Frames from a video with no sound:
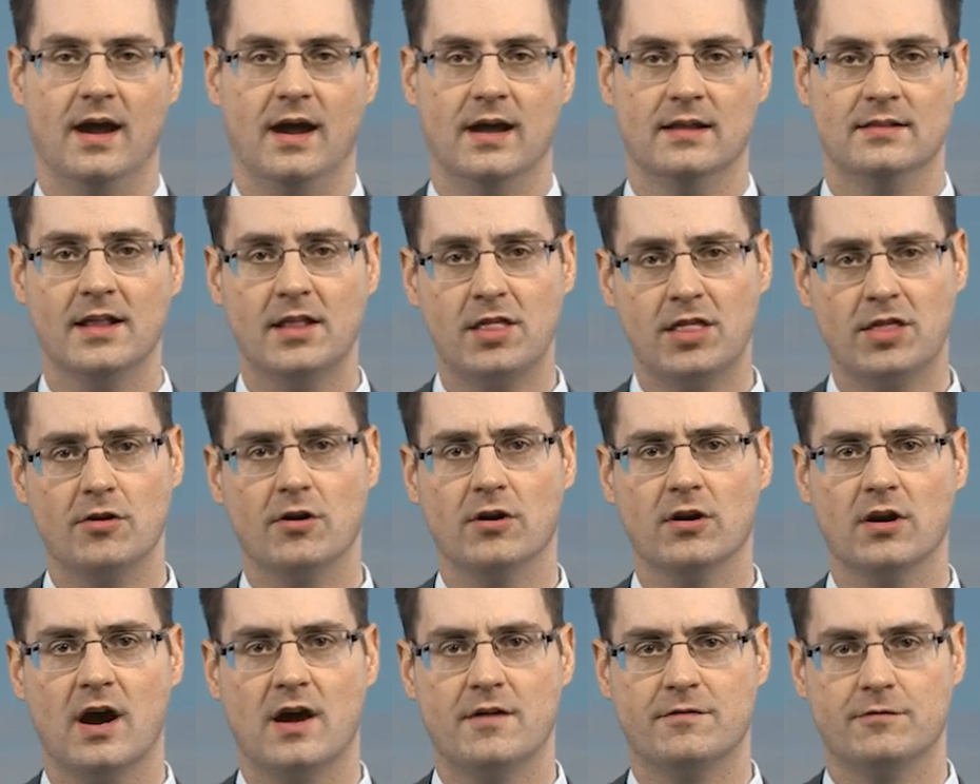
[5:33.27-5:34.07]
And let's
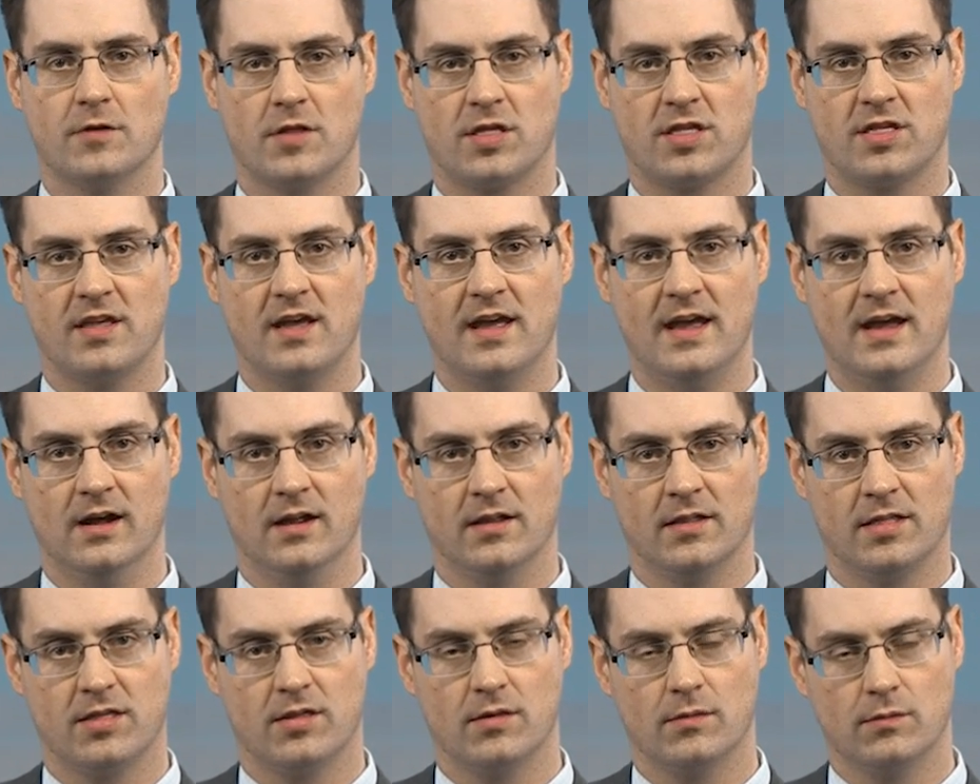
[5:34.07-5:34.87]
start off with
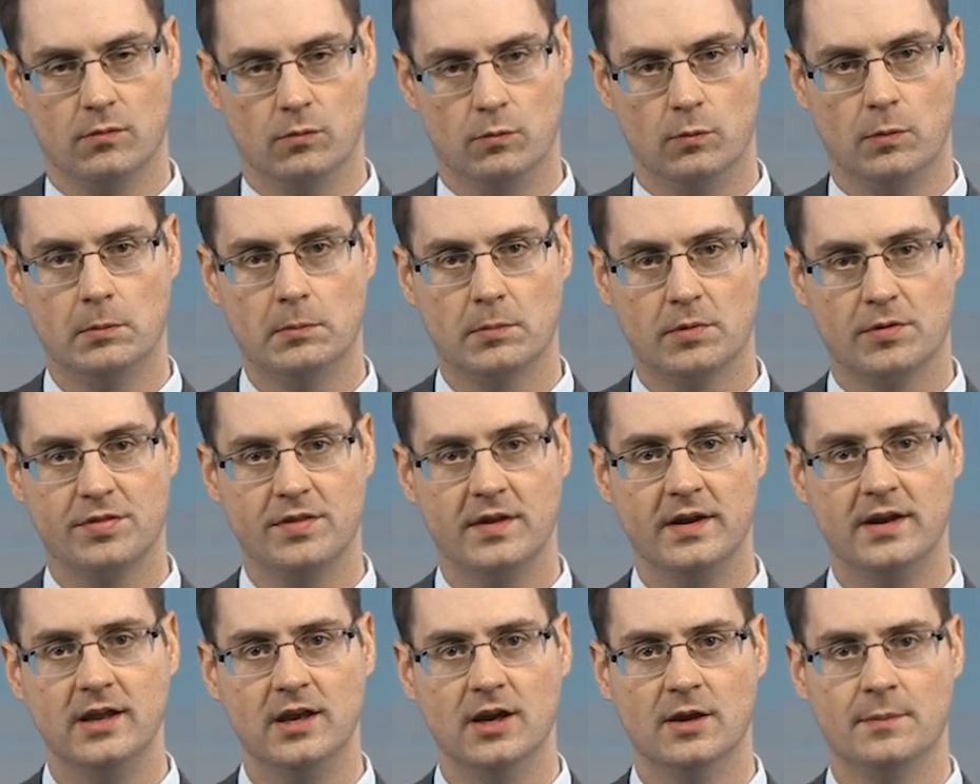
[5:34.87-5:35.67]
sales. When we're
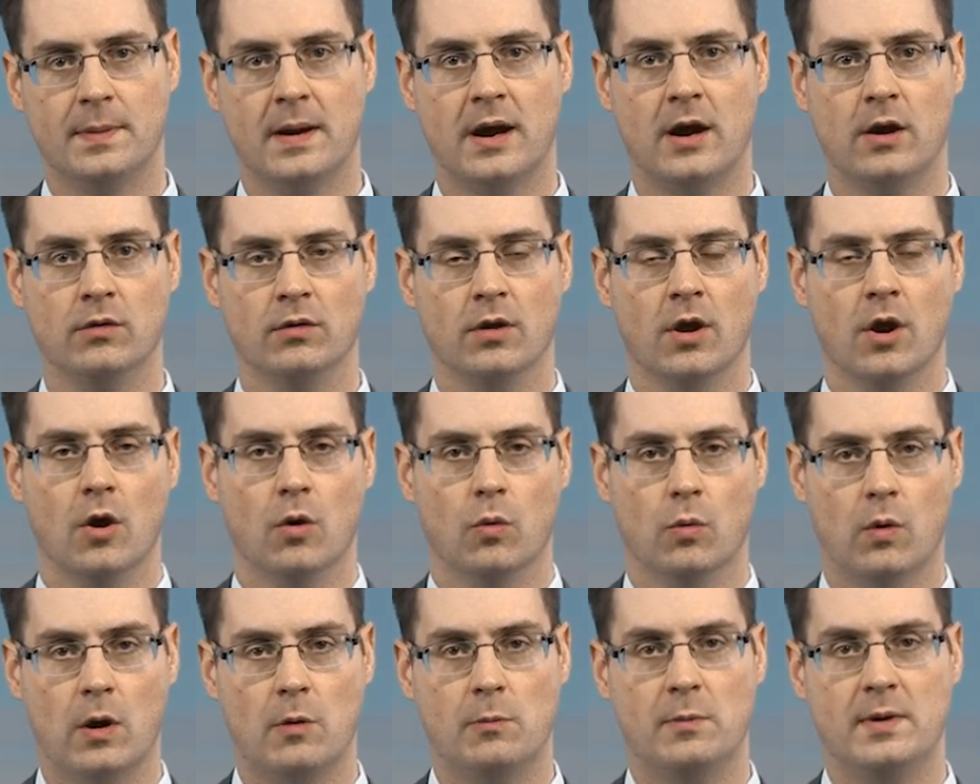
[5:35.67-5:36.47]
thinking
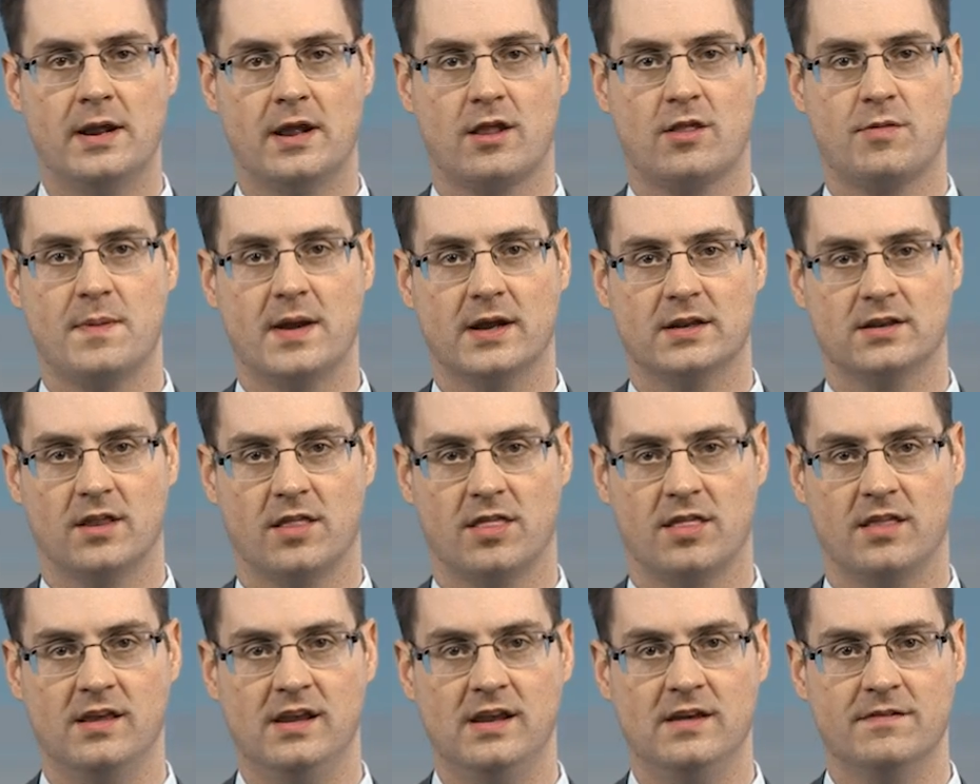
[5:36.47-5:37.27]
about what we expect to
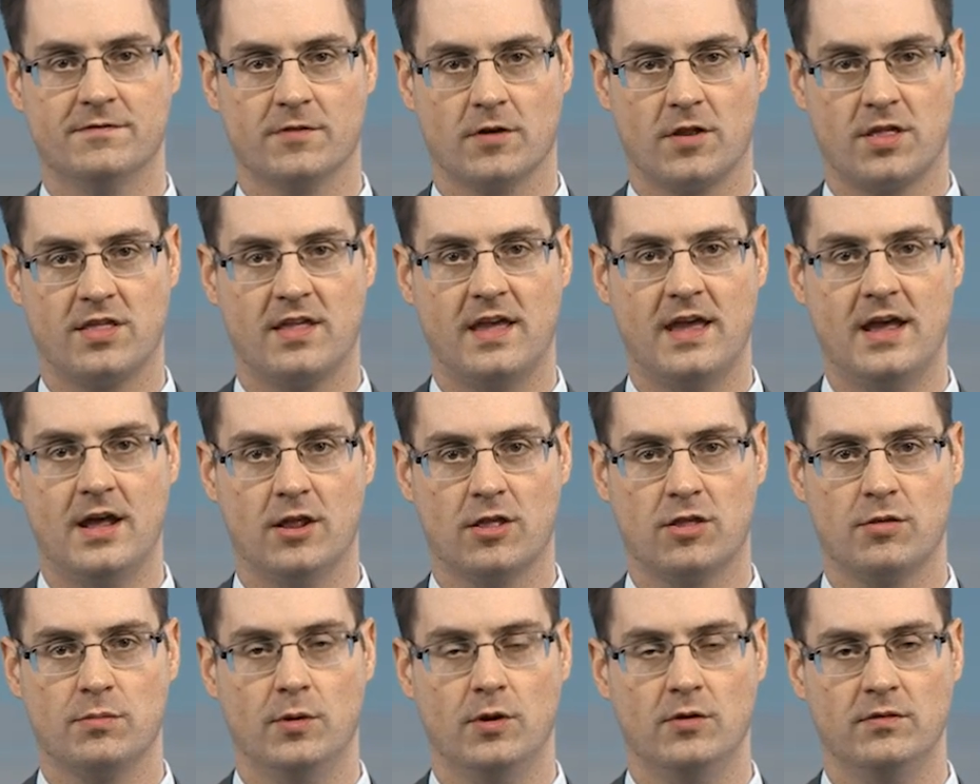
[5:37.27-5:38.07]
see for
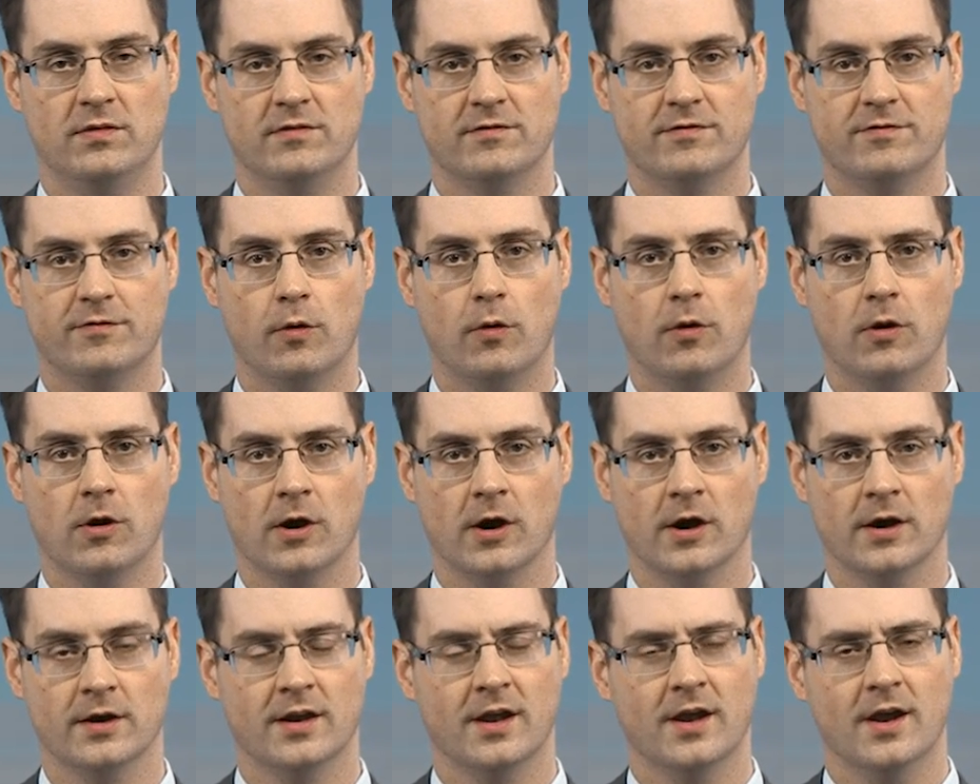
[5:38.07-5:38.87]
sales moving
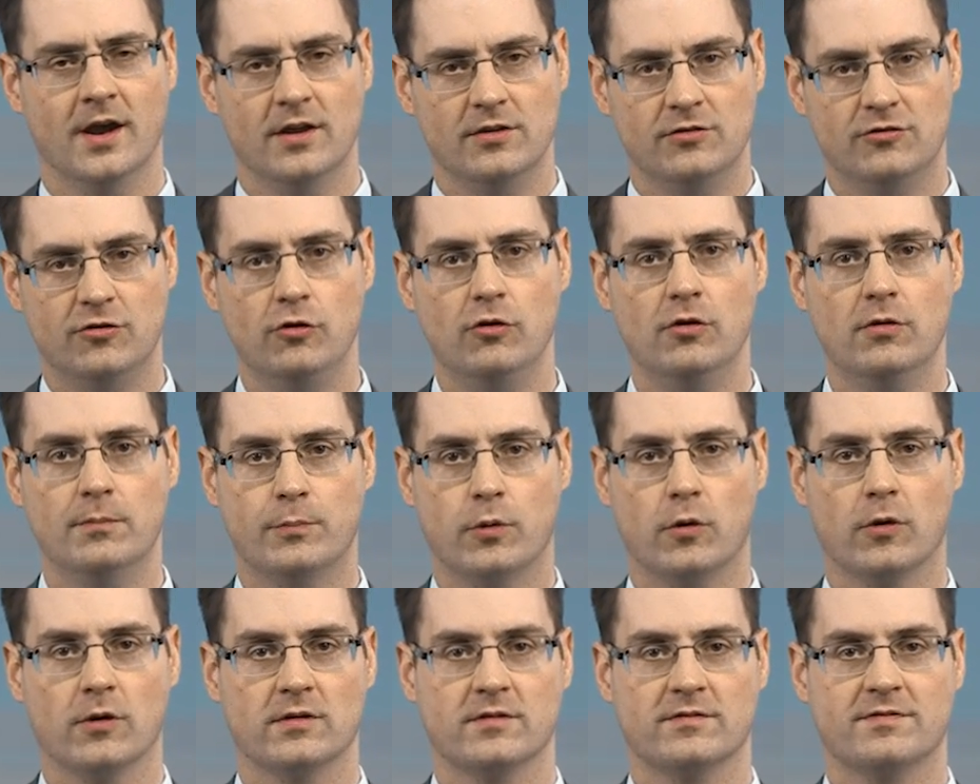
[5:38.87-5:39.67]
forward, two
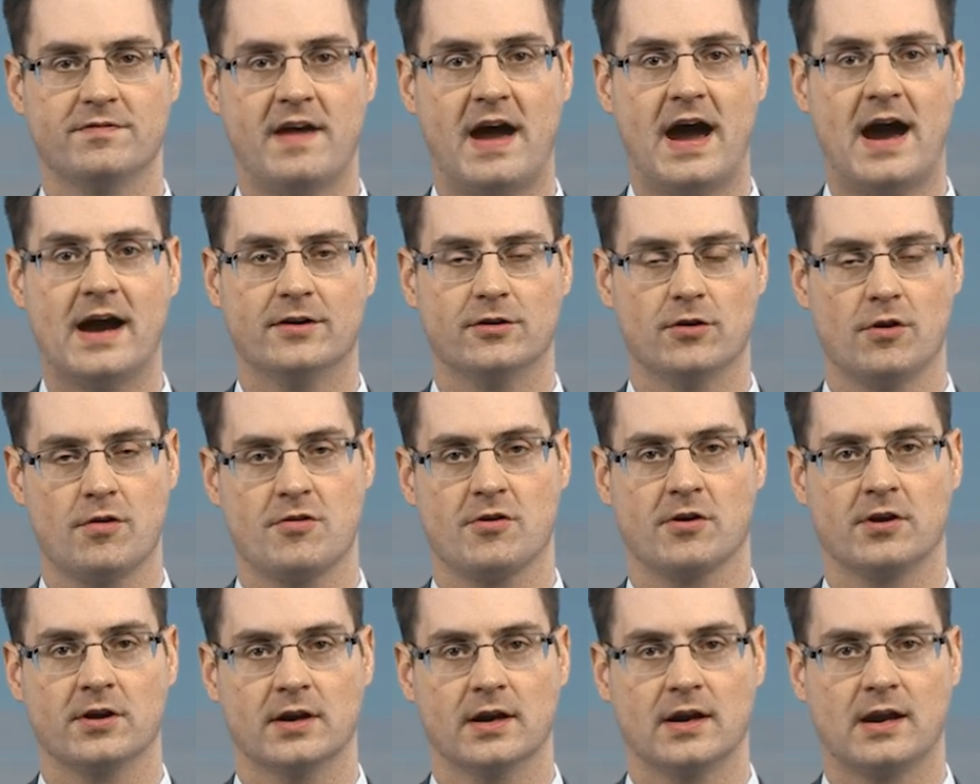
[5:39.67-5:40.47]
important factors
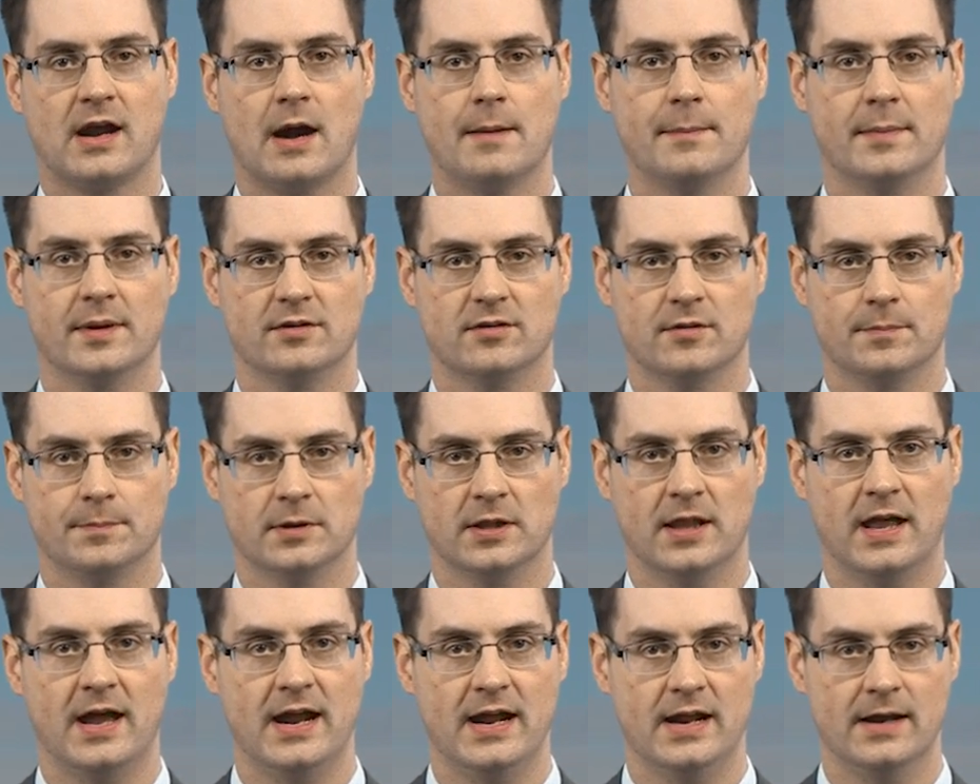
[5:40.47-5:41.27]
are going to come into
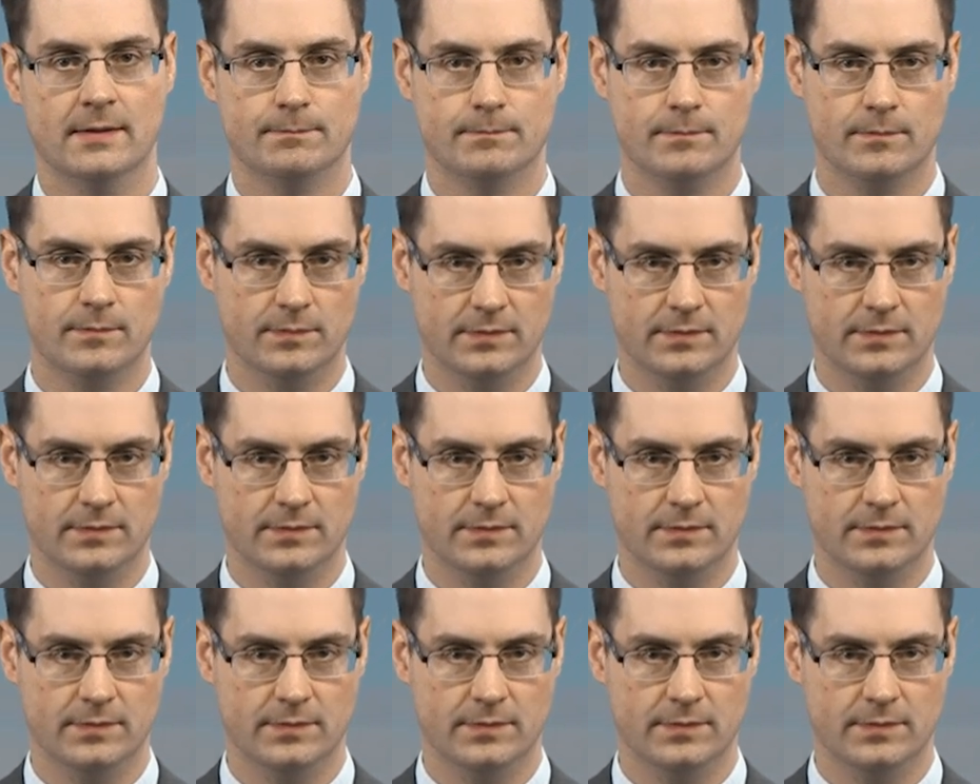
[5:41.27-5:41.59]
play.